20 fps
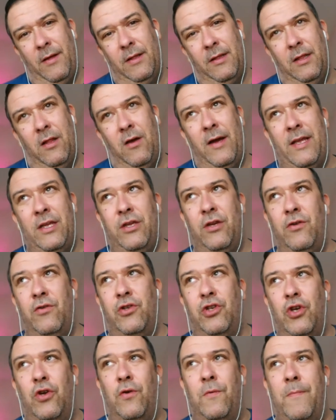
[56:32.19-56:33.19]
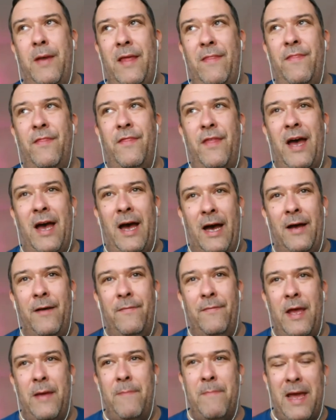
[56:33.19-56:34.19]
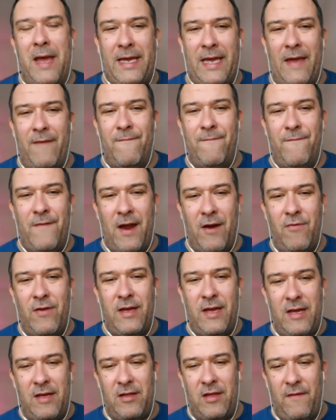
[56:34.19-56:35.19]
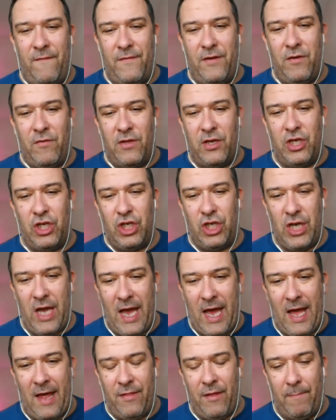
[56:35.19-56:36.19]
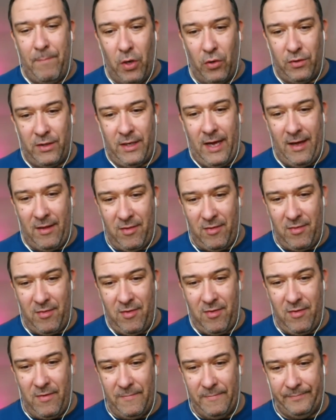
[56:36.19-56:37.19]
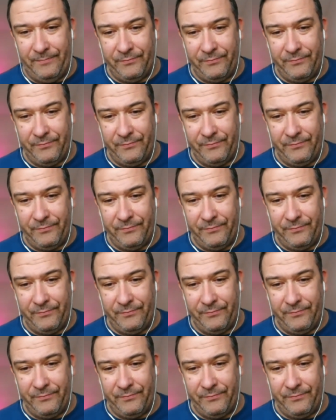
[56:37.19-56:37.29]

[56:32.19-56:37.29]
like YouTube in that they make it very easy for you to share the podcasts.